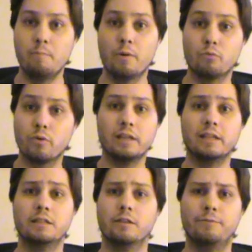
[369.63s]
But
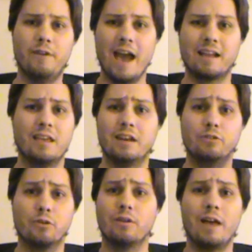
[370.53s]
really, the fact that a
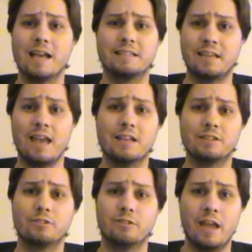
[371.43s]
girl has
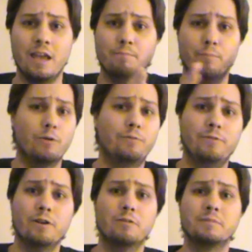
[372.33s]
cancer in both
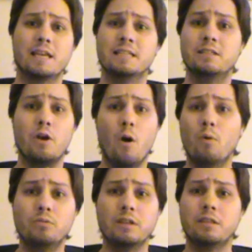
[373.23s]
films is the
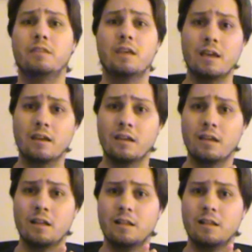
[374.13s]
only thing